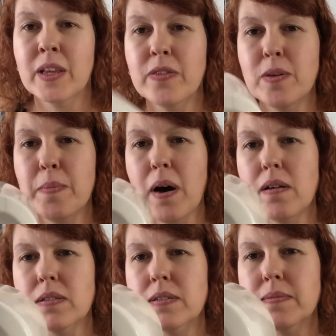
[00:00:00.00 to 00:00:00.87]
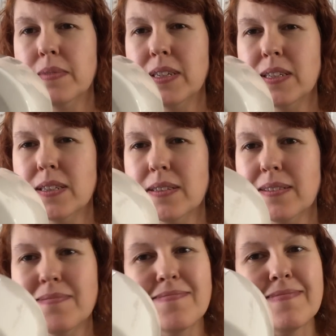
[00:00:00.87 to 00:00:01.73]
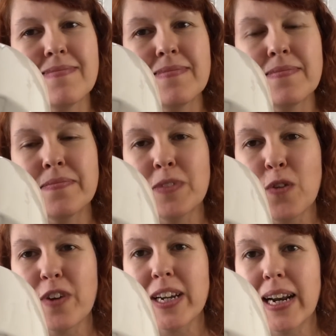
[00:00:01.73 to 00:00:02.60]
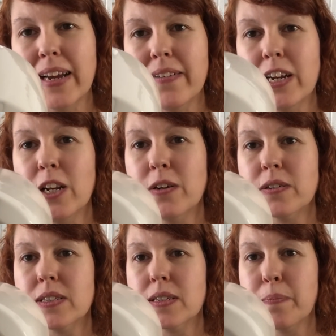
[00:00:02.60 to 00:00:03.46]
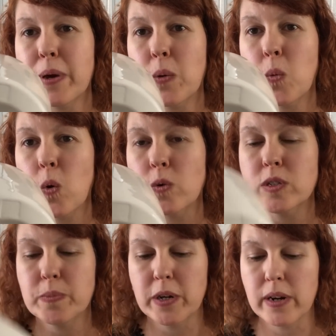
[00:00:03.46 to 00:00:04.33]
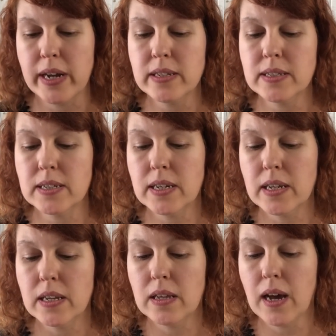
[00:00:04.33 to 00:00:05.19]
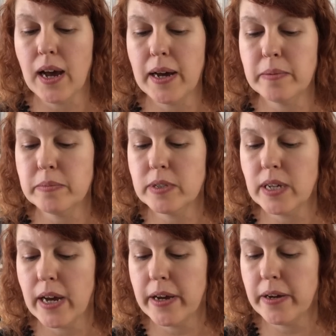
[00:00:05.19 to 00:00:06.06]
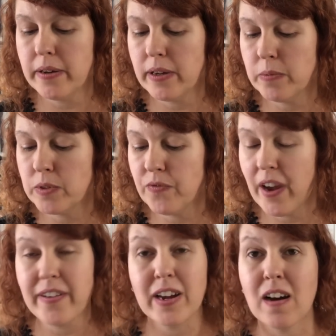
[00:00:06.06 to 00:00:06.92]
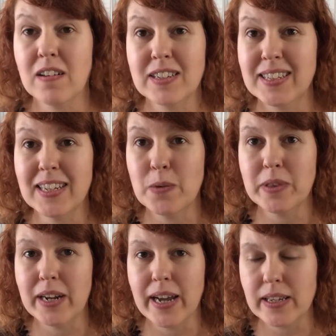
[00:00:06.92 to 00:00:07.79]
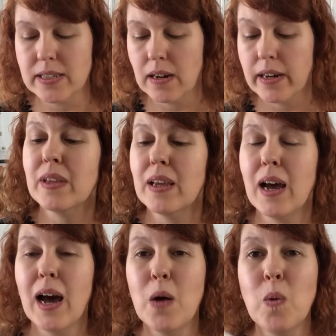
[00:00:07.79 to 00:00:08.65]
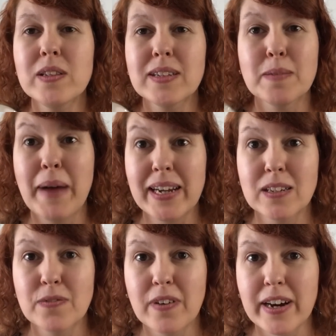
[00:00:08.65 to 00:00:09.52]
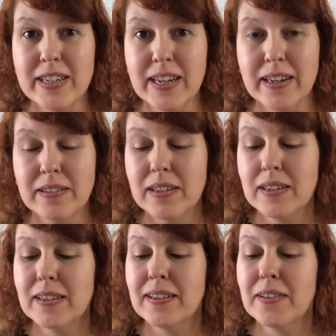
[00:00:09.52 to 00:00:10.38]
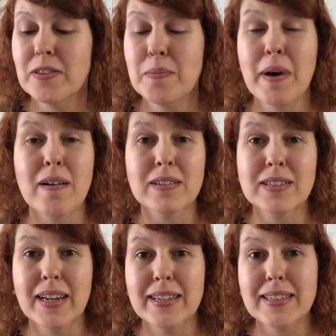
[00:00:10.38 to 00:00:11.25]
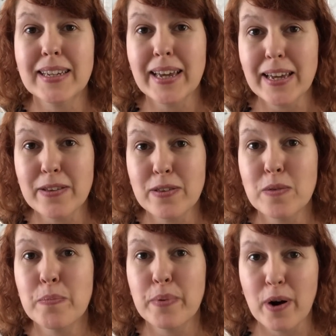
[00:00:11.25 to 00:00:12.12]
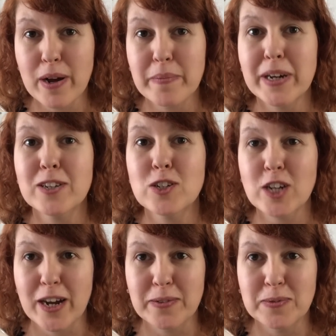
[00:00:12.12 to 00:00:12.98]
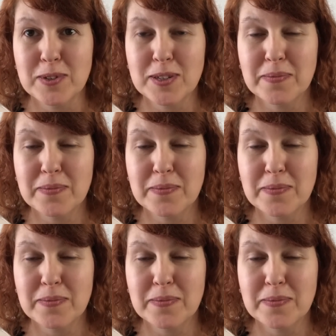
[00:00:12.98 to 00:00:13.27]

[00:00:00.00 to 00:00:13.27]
the mark is not very clear. It looks a bit worn, to be honest. So it was very hard to see with the naked eye. And once I'd magnified it, the mark says Keith Brymer Jones.